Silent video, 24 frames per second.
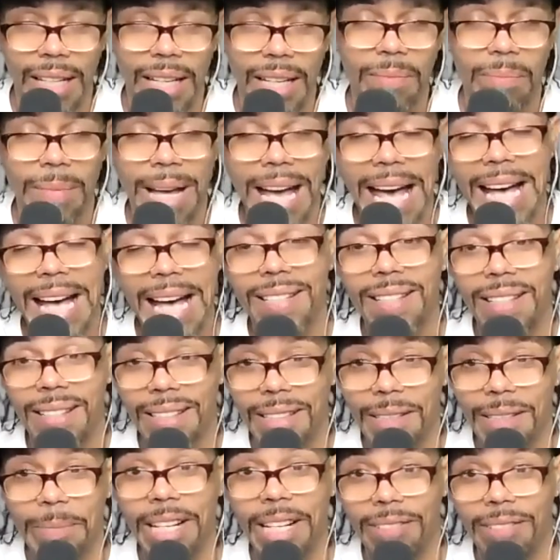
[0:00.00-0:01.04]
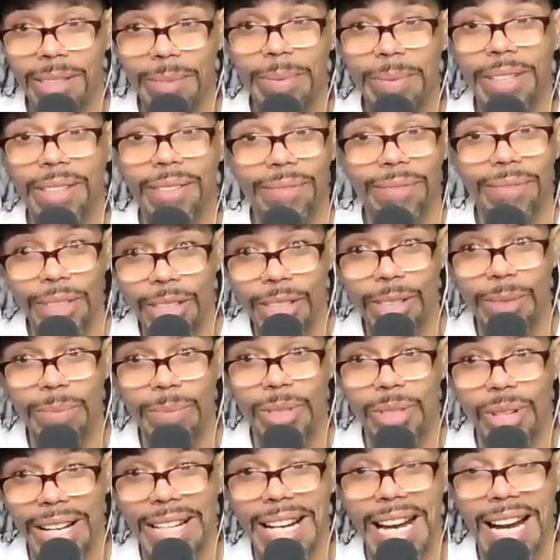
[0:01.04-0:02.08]
I'm asking them to hurry up and confirm
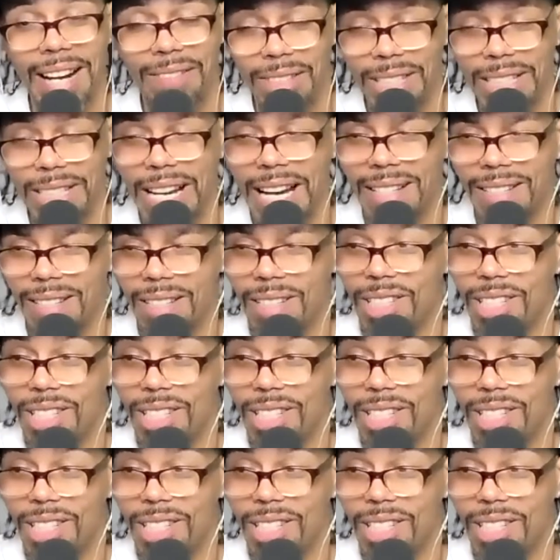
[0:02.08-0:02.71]
so I can advertise it.